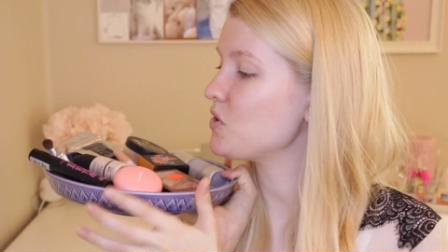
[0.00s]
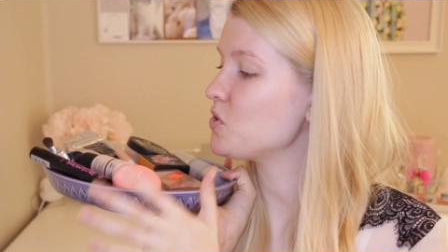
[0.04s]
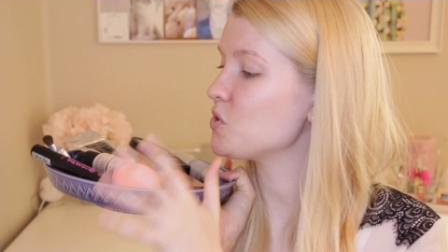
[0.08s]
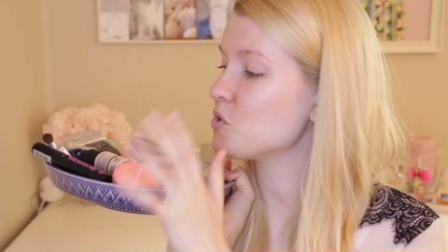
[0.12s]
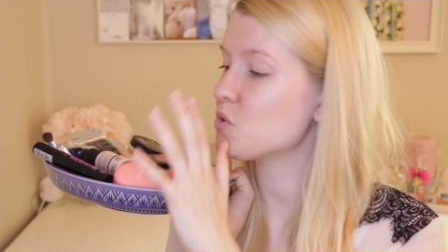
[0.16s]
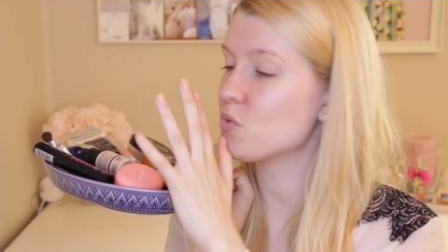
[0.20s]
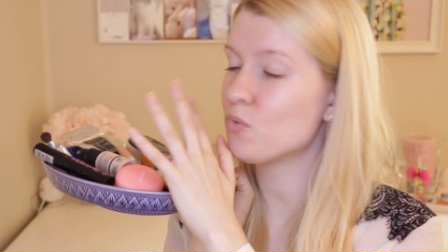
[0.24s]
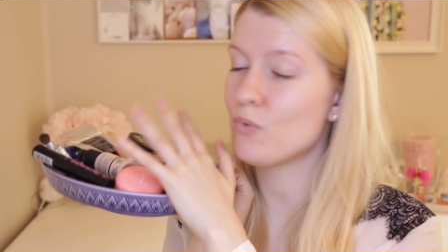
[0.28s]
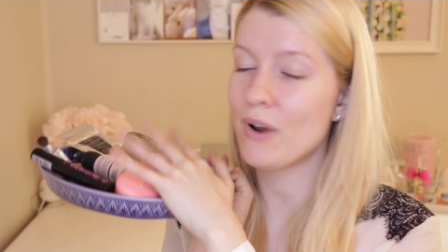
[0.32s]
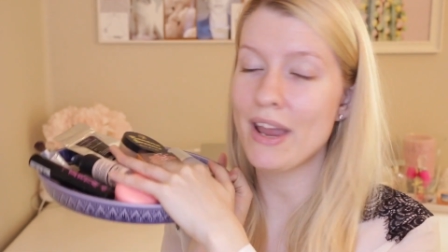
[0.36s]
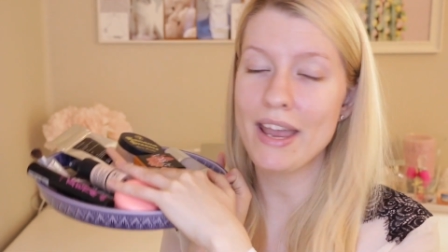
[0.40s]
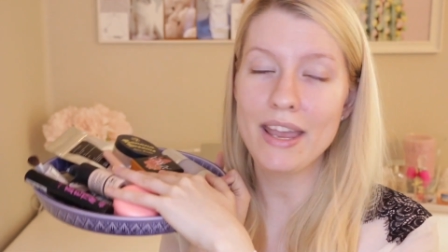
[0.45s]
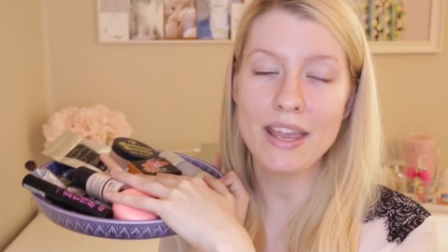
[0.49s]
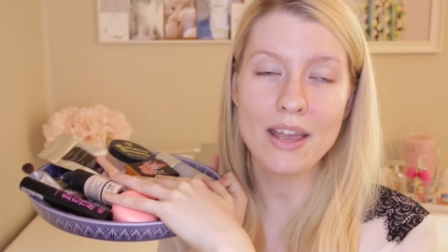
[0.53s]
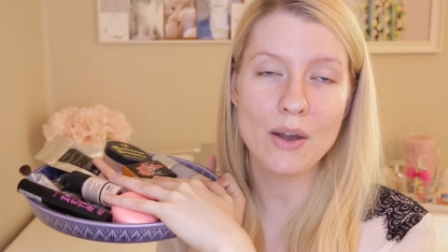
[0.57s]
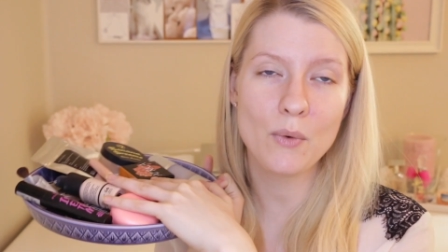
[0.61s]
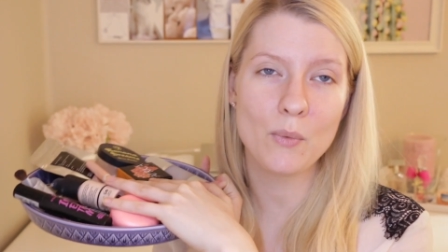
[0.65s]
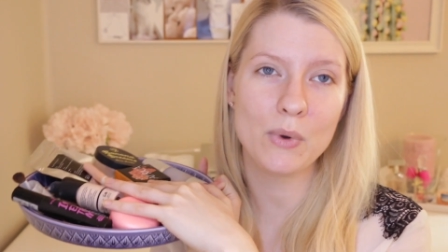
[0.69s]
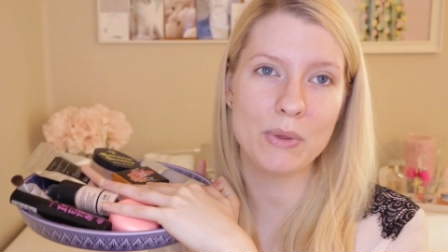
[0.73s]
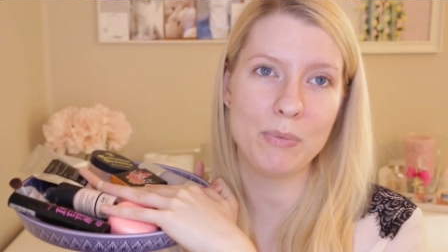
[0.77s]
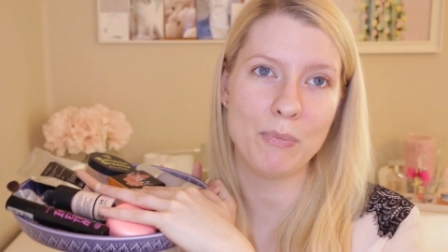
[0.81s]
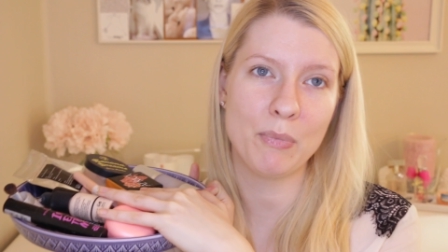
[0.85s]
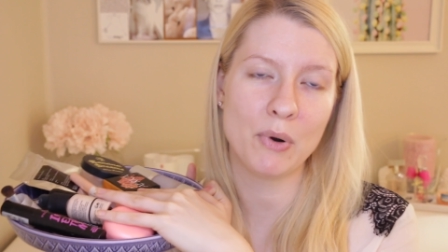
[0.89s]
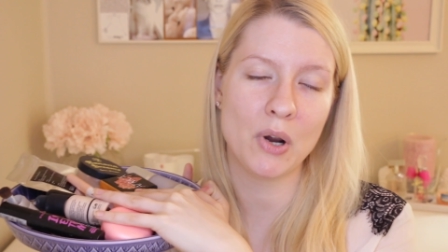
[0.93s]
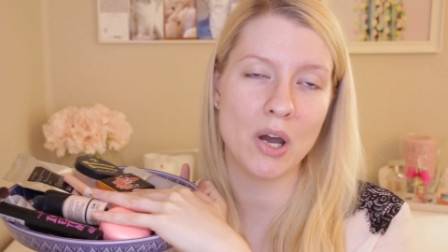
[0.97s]
tray
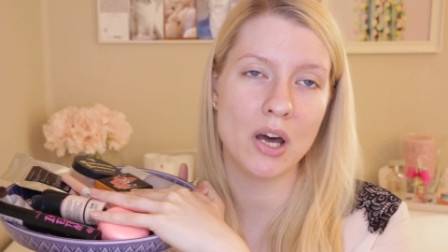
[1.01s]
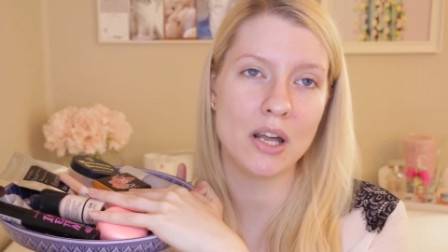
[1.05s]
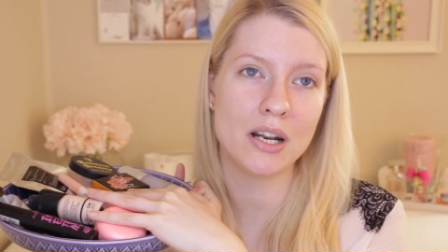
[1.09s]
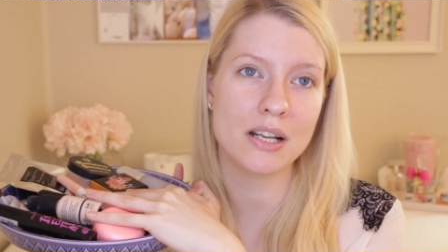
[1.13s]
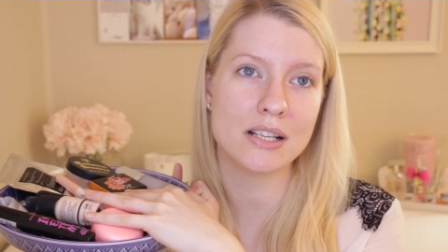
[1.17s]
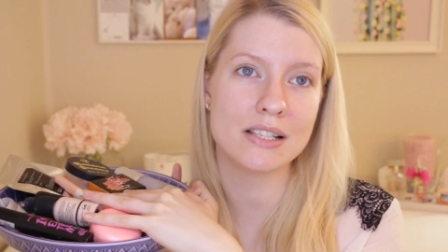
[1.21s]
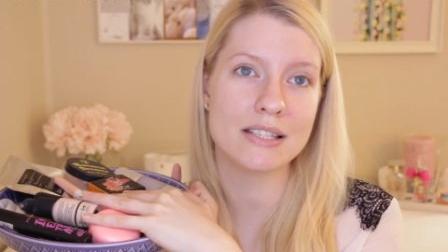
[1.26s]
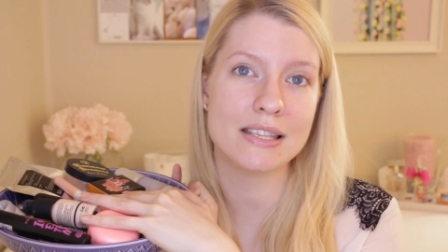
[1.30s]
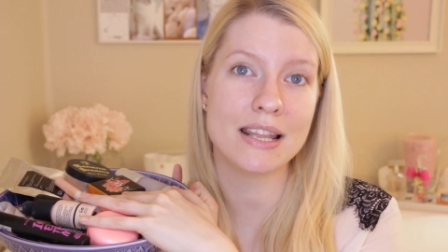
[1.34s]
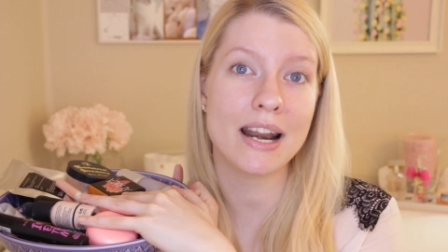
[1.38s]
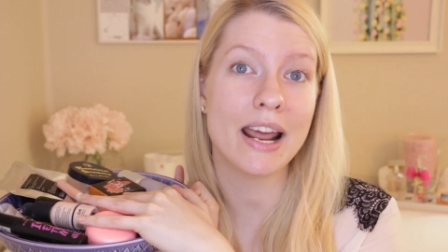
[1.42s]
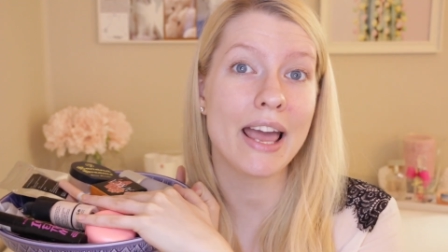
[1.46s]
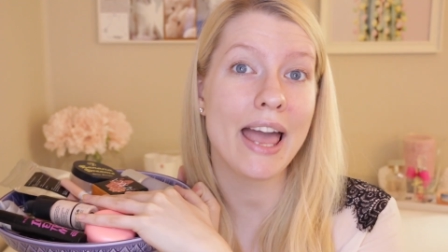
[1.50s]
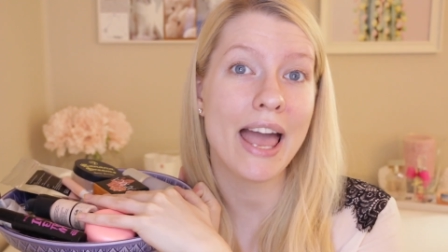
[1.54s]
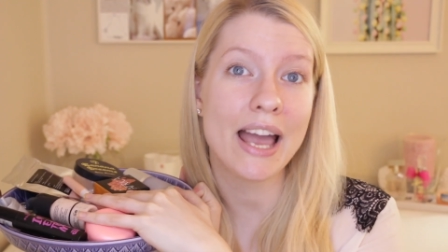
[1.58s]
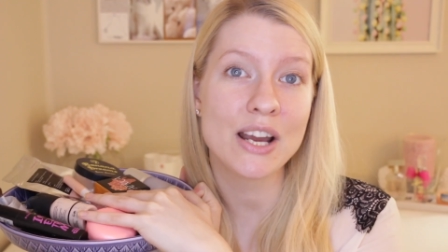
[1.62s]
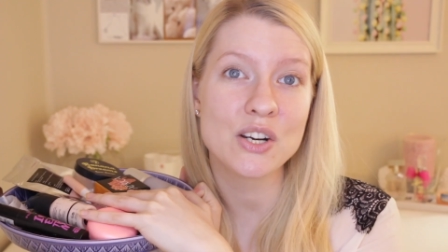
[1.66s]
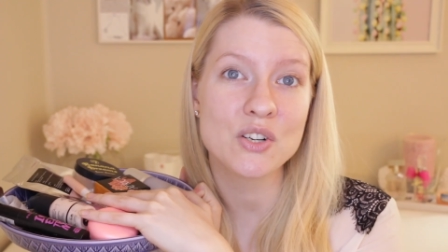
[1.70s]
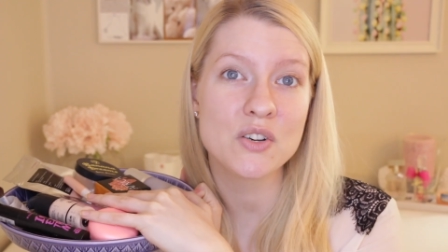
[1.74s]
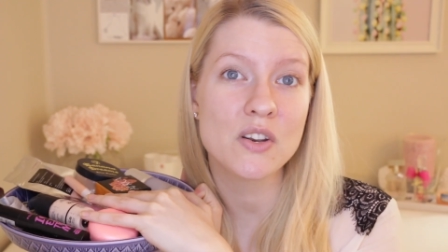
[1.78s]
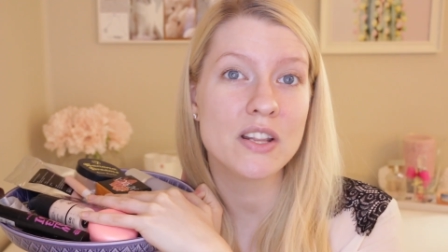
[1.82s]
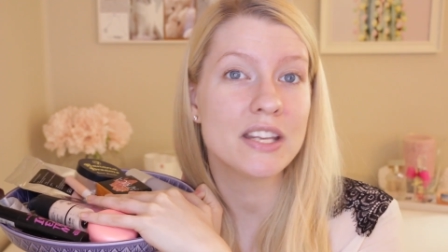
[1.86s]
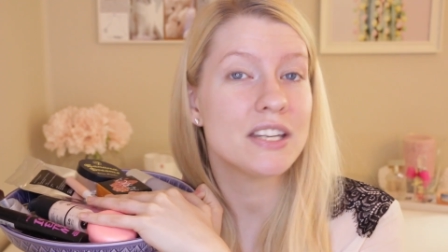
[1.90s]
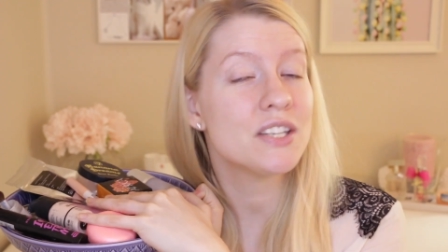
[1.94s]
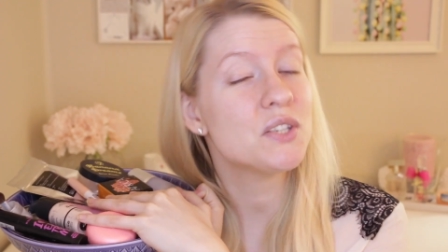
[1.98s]
with products that I
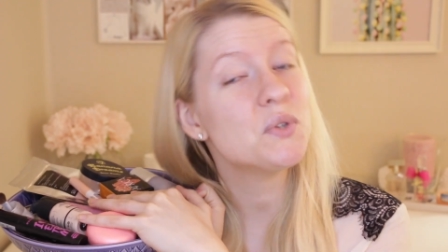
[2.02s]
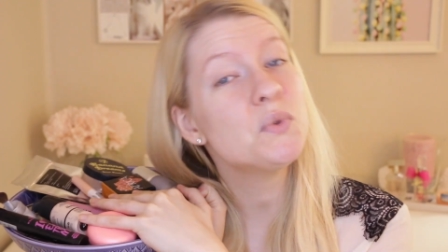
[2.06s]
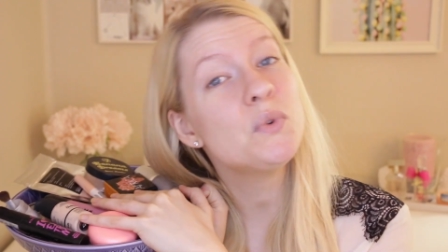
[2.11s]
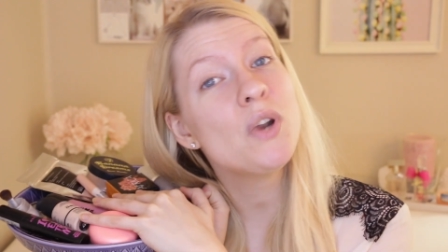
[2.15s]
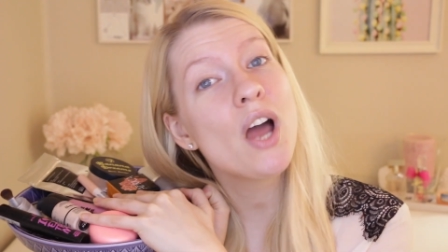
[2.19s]
actually do